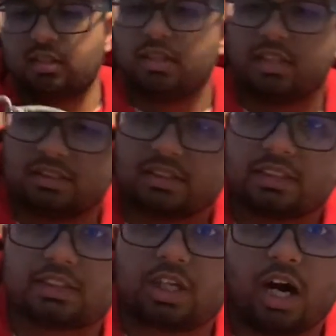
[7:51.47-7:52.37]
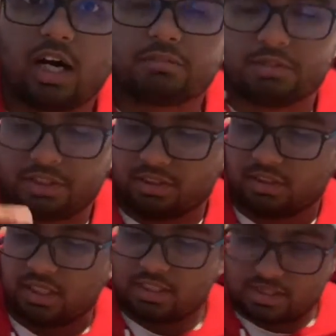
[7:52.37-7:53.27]
It's like this cotton material,
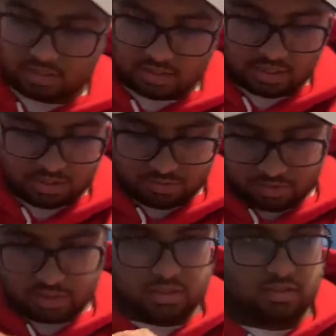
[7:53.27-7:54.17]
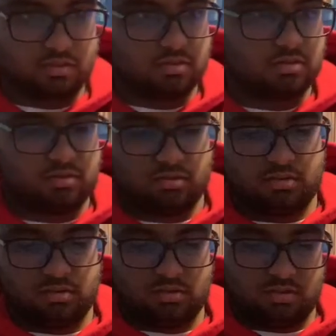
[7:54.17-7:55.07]
guys, and it's actually really
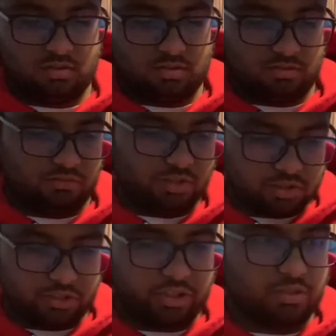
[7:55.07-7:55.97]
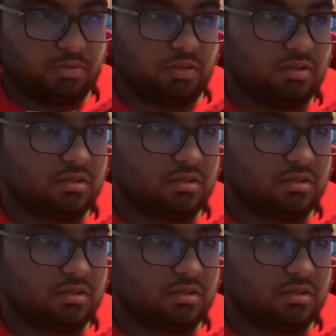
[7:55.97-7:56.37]
feels durable.